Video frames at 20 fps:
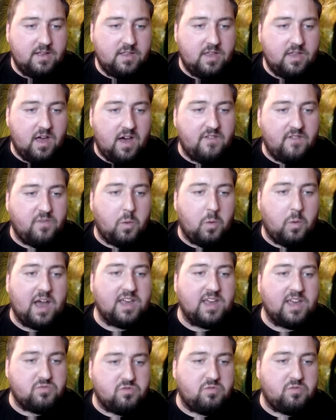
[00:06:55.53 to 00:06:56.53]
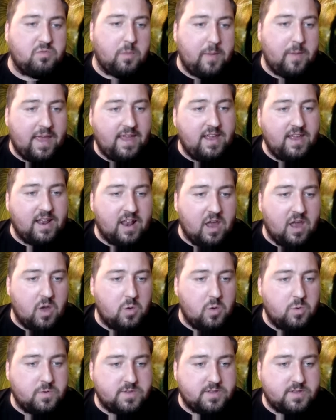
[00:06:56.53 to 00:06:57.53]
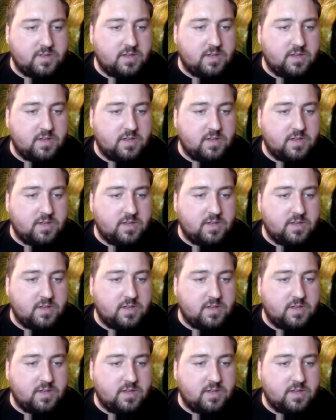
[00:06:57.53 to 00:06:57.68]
that otherwise would remain closed.